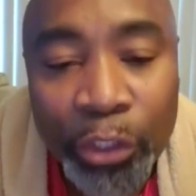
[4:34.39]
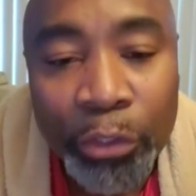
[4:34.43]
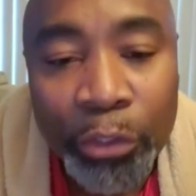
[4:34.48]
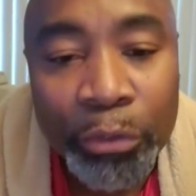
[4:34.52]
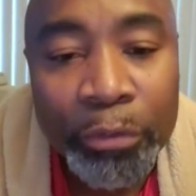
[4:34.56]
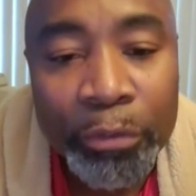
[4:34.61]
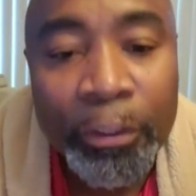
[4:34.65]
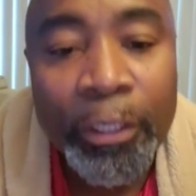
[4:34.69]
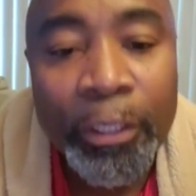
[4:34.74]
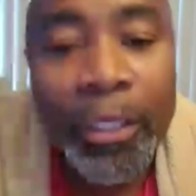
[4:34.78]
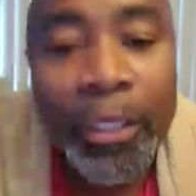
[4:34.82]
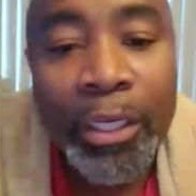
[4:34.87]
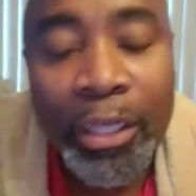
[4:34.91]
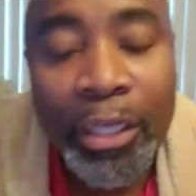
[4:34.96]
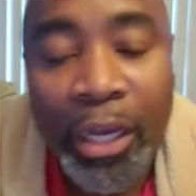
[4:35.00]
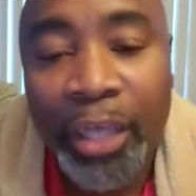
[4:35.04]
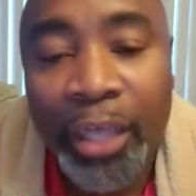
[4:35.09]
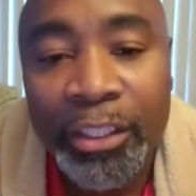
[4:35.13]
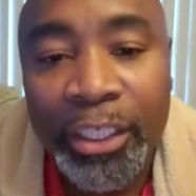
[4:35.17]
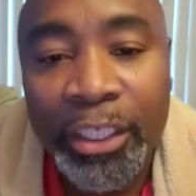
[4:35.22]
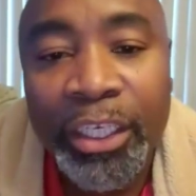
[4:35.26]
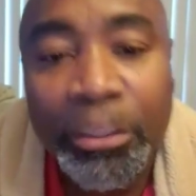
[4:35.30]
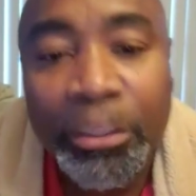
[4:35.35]
You're saying to
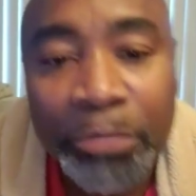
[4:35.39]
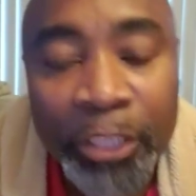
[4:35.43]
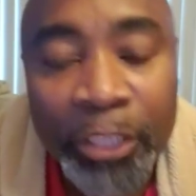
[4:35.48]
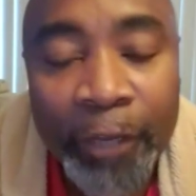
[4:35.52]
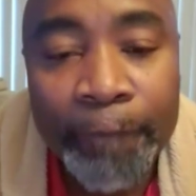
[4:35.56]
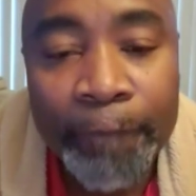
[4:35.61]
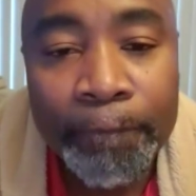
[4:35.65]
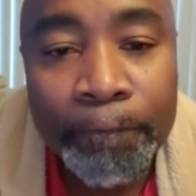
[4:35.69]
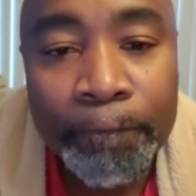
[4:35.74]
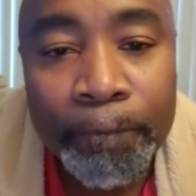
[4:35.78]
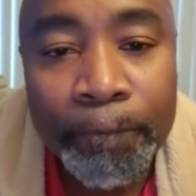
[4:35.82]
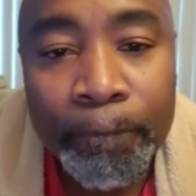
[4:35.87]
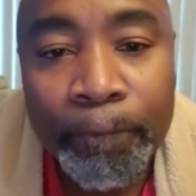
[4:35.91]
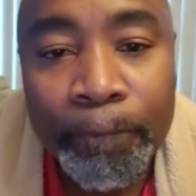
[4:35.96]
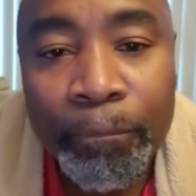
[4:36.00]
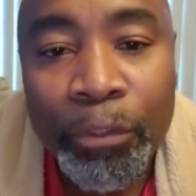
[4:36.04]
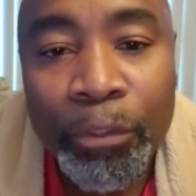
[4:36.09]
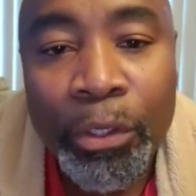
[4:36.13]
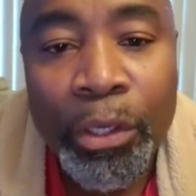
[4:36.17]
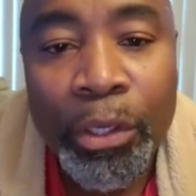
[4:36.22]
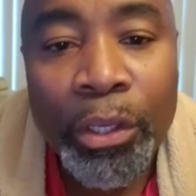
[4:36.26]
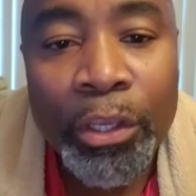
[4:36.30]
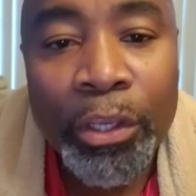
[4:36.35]
yourself, where God? Where are
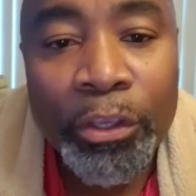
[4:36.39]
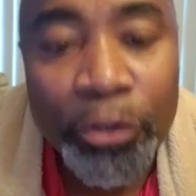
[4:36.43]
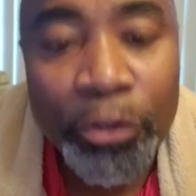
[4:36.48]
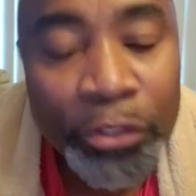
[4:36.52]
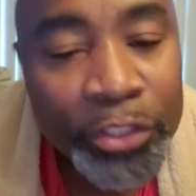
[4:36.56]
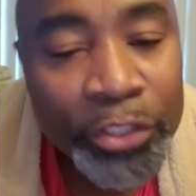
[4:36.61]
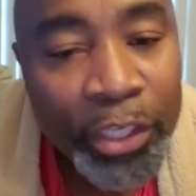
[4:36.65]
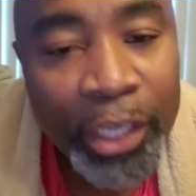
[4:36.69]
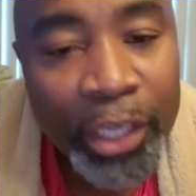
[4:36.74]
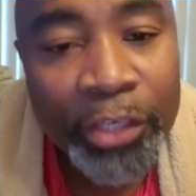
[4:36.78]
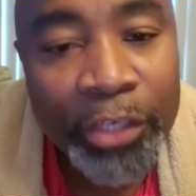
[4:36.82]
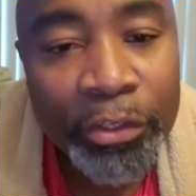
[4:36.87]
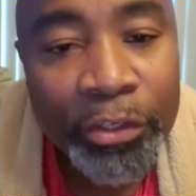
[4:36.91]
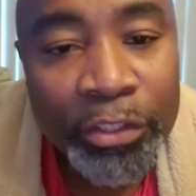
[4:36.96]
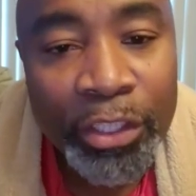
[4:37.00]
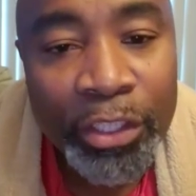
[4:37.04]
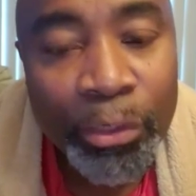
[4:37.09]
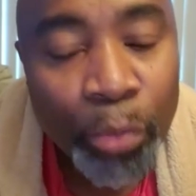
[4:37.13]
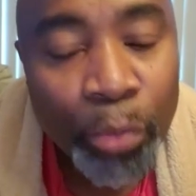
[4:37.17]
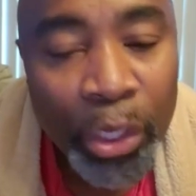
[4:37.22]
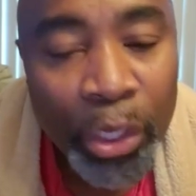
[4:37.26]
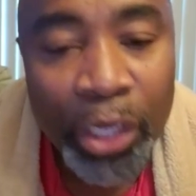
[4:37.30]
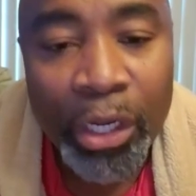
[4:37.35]
you? God,
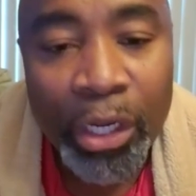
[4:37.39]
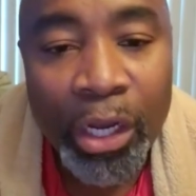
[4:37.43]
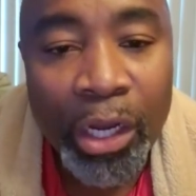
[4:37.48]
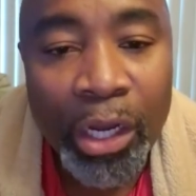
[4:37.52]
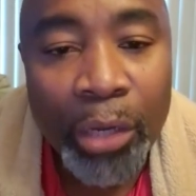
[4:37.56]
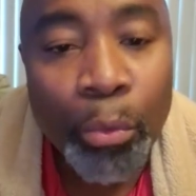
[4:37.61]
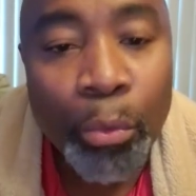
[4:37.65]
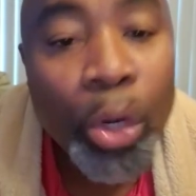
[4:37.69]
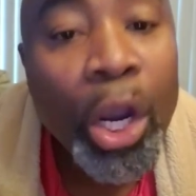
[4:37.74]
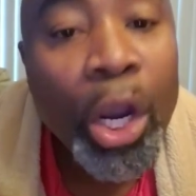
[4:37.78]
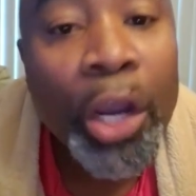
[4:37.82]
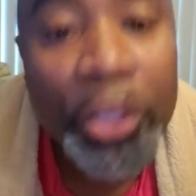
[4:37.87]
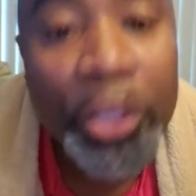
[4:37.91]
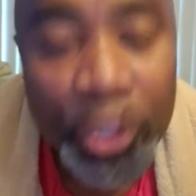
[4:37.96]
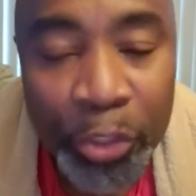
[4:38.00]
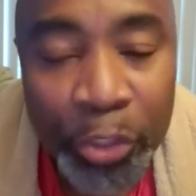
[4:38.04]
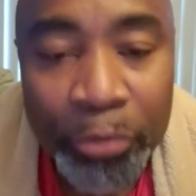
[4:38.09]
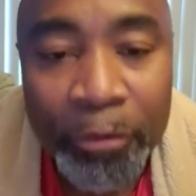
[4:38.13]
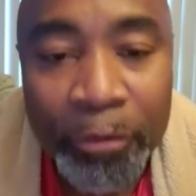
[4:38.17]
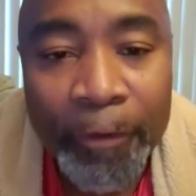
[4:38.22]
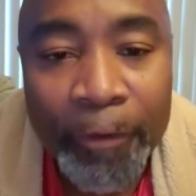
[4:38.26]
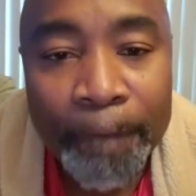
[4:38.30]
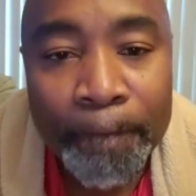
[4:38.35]
are you going to deliver?
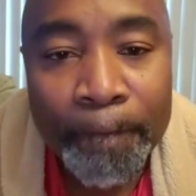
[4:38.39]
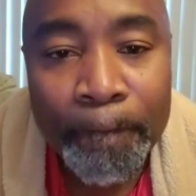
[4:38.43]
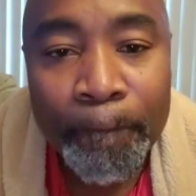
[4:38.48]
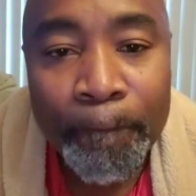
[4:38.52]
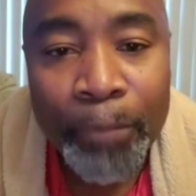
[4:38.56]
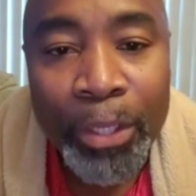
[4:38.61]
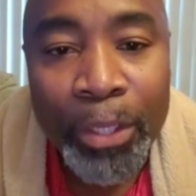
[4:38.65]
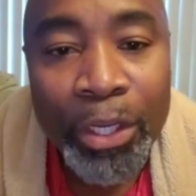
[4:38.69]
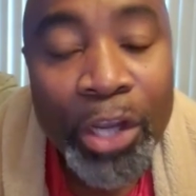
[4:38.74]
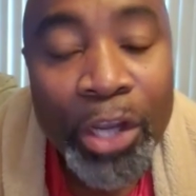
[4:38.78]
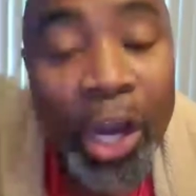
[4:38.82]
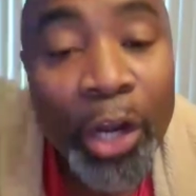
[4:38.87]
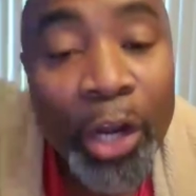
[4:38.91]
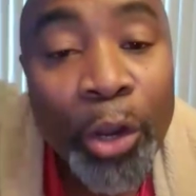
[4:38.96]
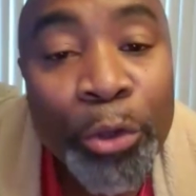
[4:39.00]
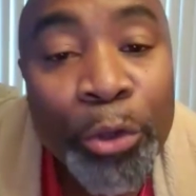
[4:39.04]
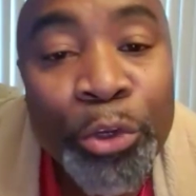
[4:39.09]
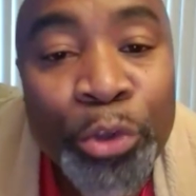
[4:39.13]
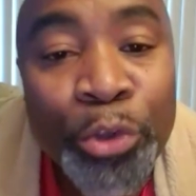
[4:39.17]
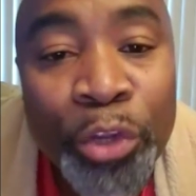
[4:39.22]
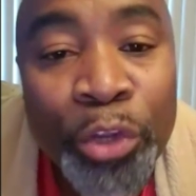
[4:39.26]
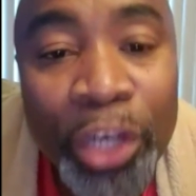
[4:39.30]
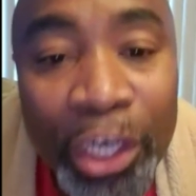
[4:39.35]
This is supposed to be my
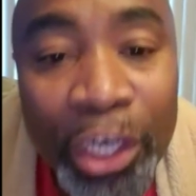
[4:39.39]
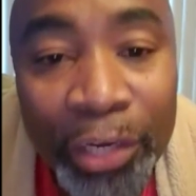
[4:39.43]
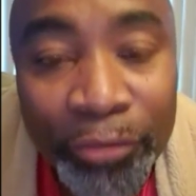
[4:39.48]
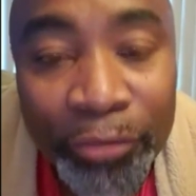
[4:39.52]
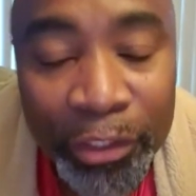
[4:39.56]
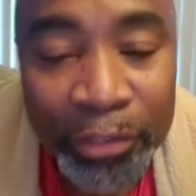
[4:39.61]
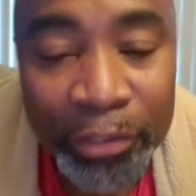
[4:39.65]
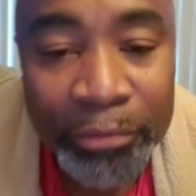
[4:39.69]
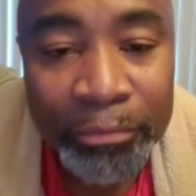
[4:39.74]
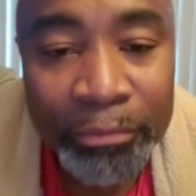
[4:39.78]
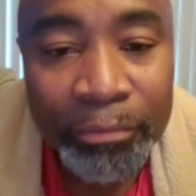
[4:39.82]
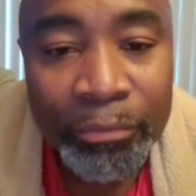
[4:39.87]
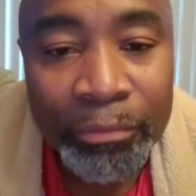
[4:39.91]
harvest time.